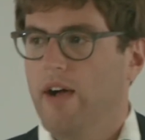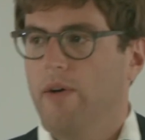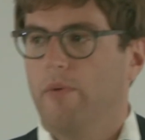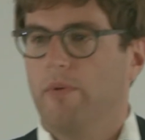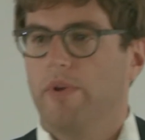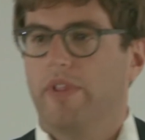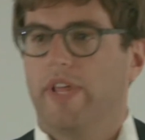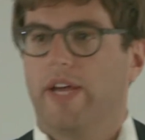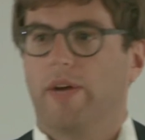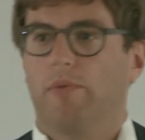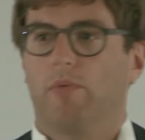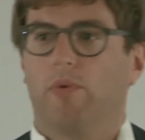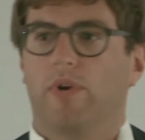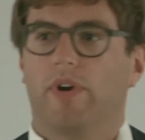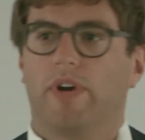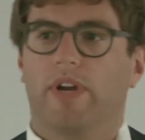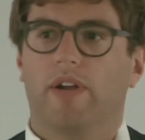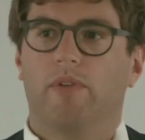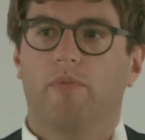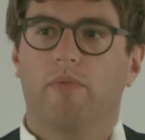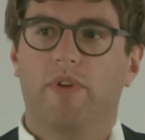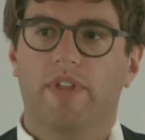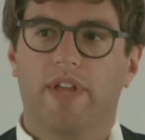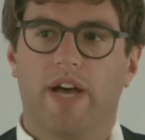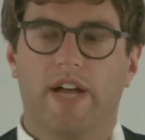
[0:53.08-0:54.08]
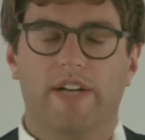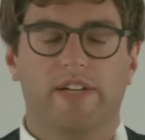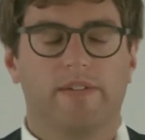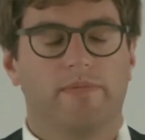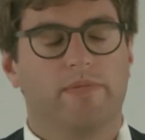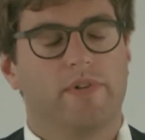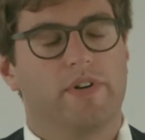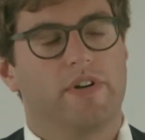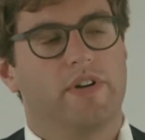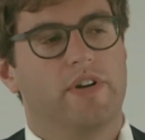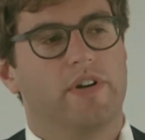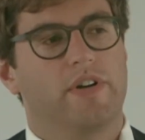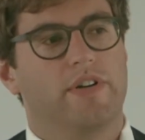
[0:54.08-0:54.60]
We like working with
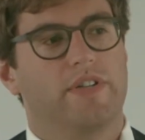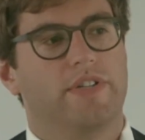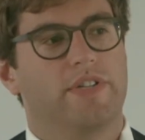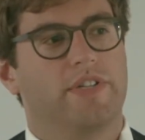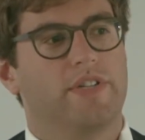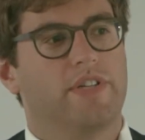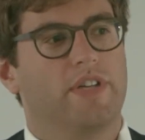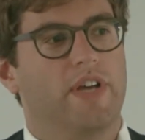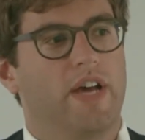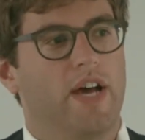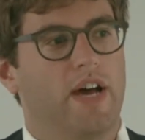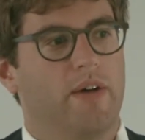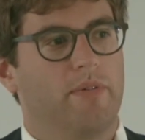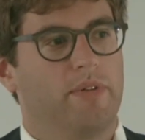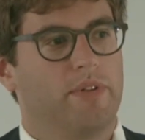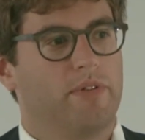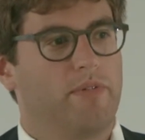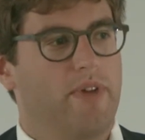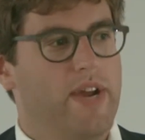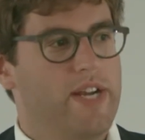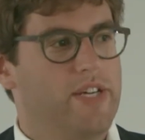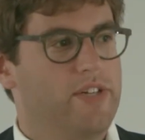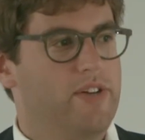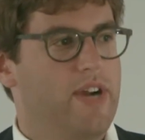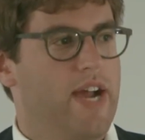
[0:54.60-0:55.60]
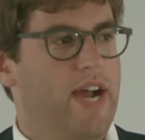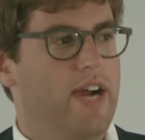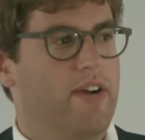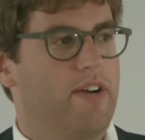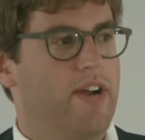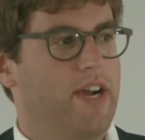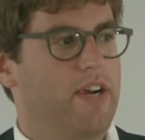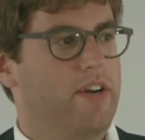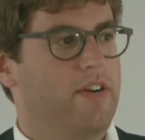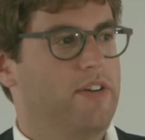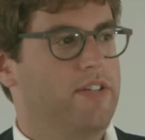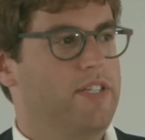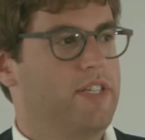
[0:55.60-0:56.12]
entrepreneurs with great track
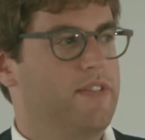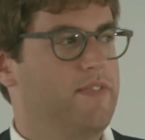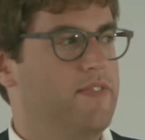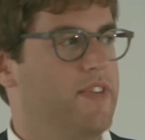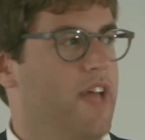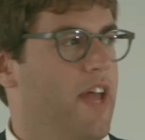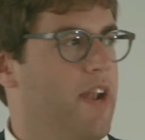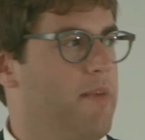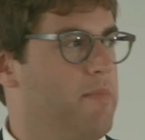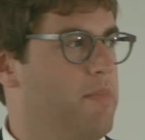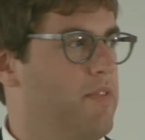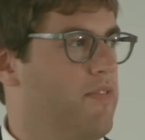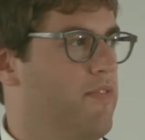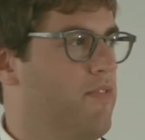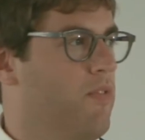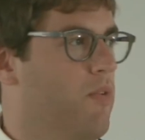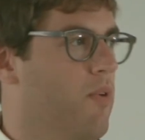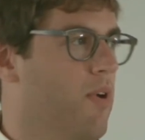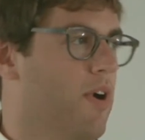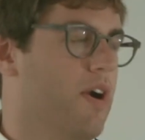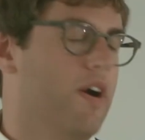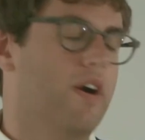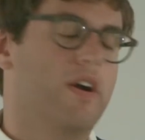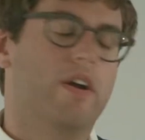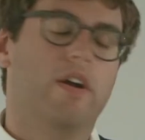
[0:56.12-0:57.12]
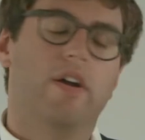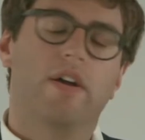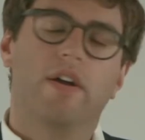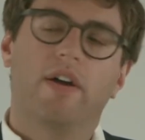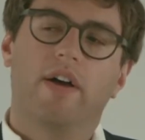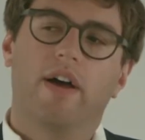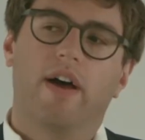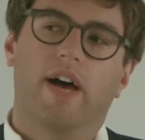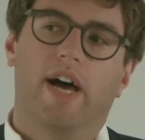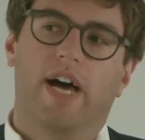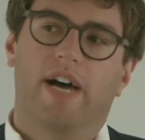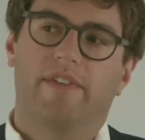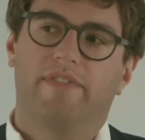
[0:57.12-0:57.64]
records that have done it before.
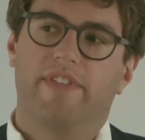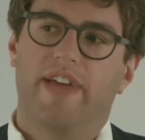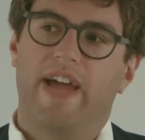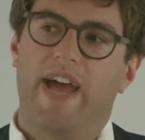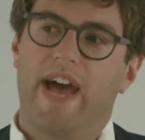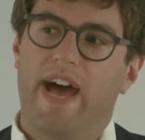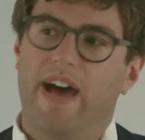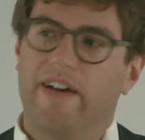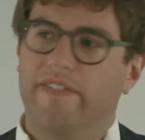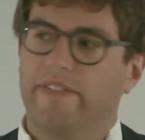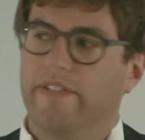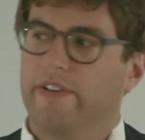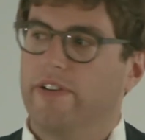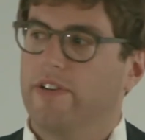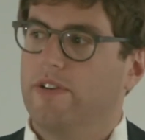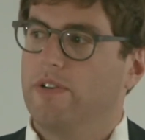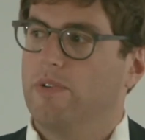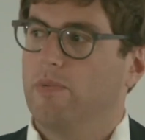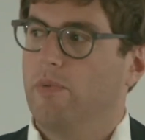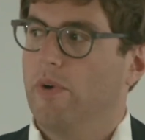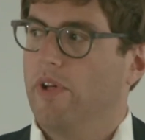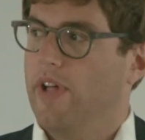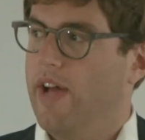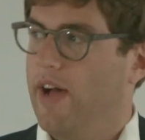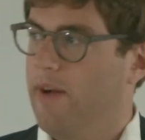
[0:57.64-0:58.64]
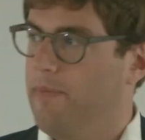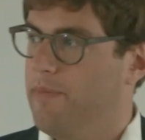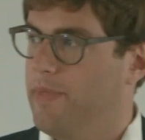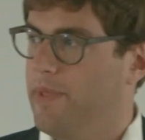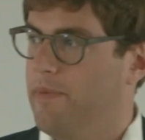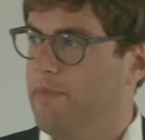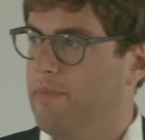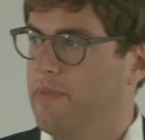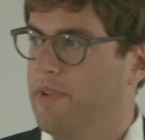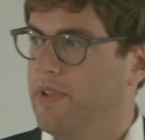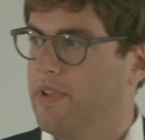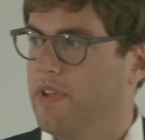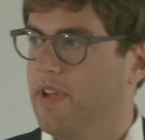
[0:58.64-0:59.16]
If they haven't, we'll help
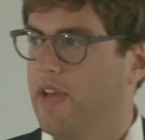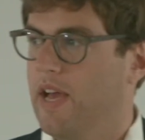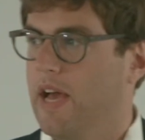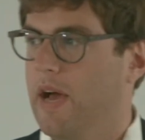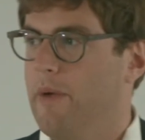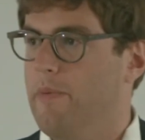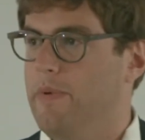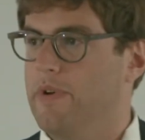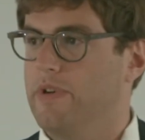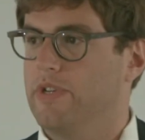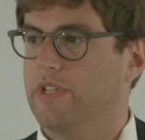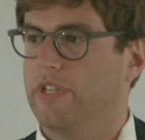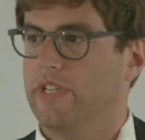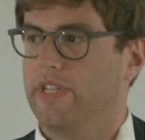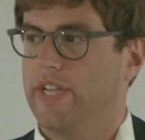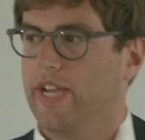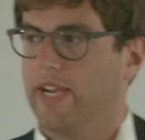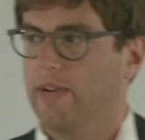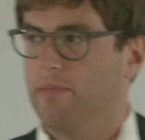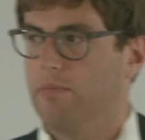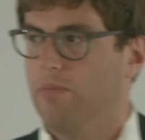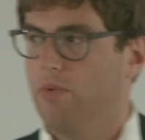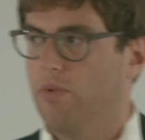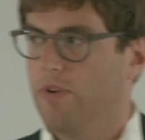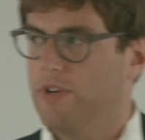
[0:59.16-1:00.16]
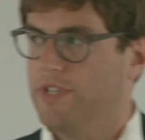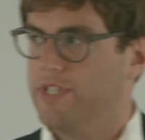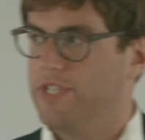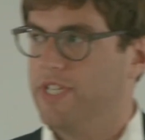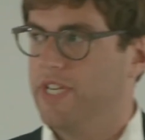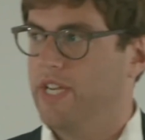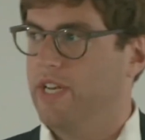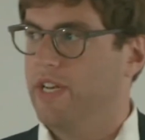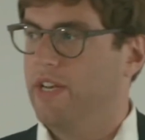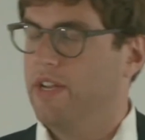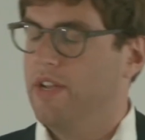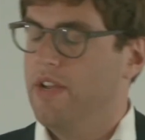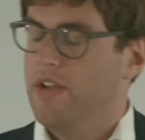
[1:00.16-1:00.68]
them. We usually take a board
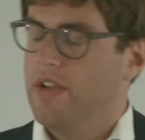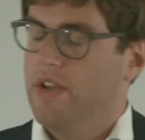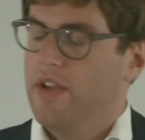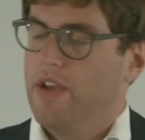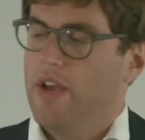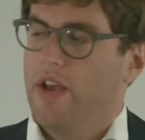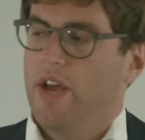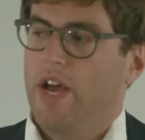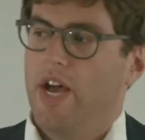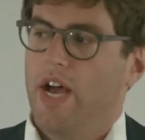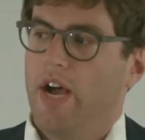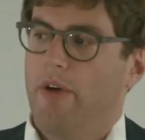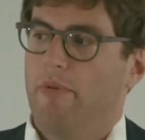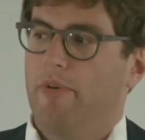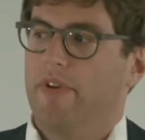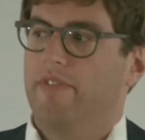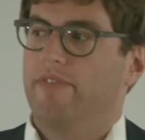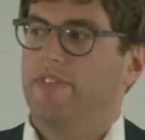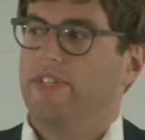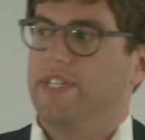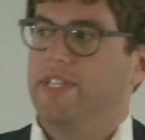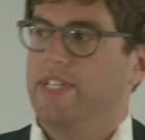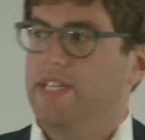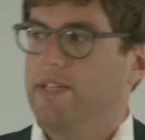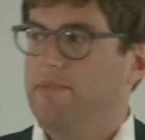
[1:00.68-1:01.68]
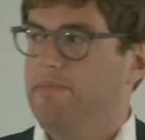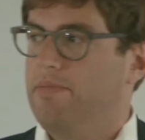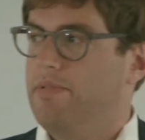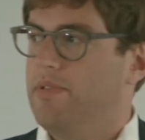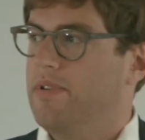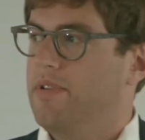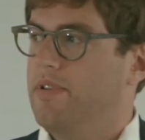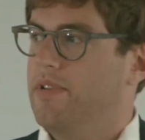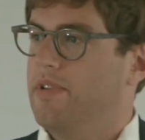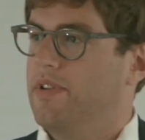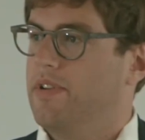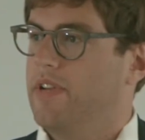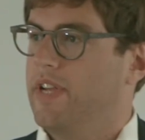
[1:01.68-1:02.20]
seat. We deep
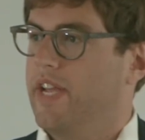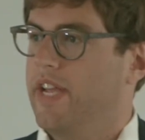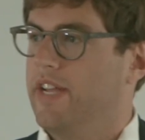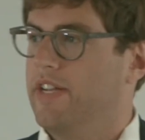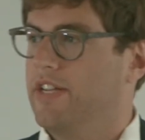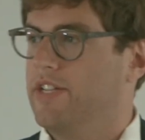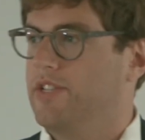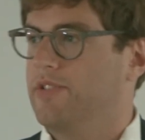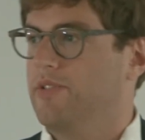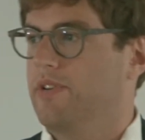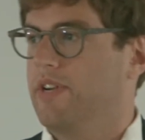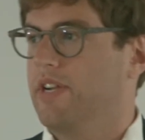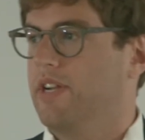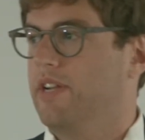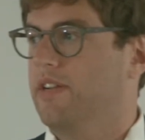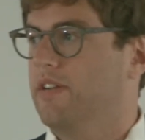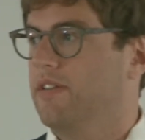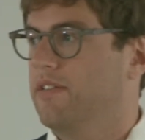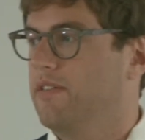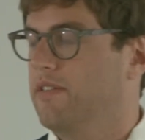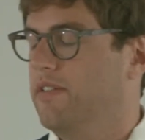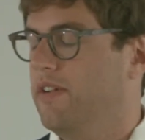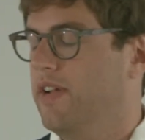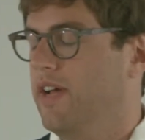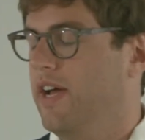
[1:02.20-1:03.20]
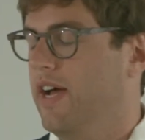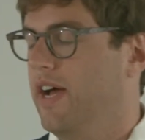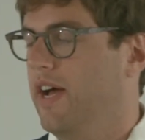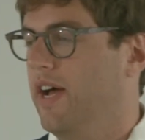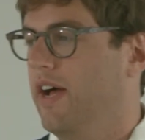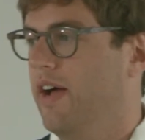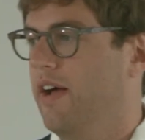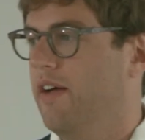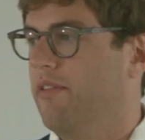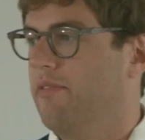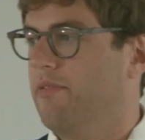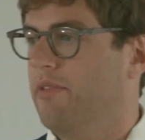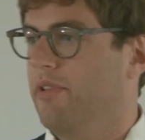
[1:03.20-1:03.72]
industry
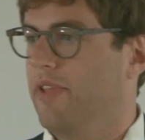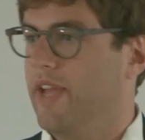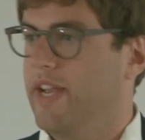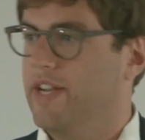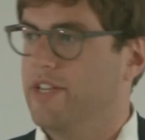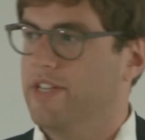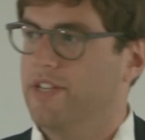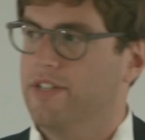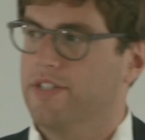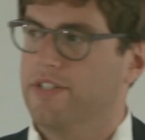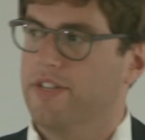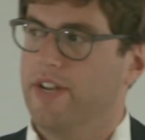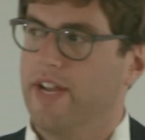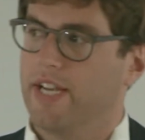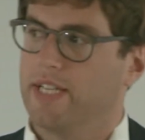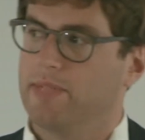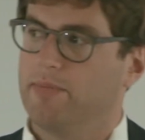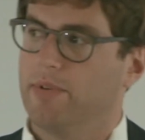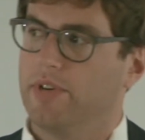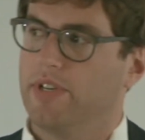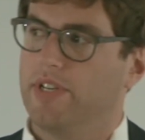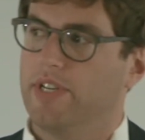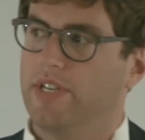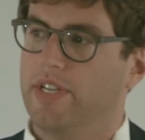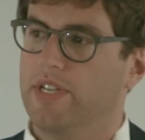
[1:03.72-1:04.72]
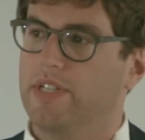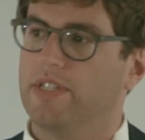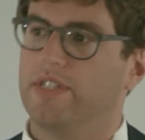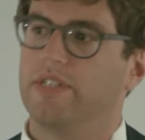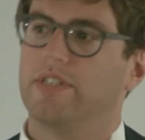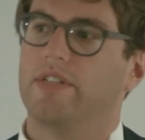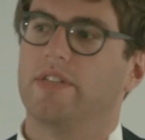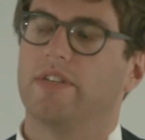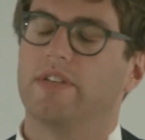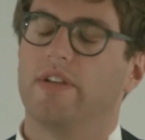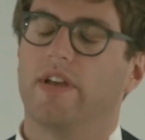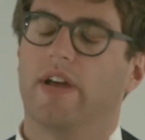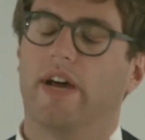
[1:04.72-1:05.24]
relations and expertise.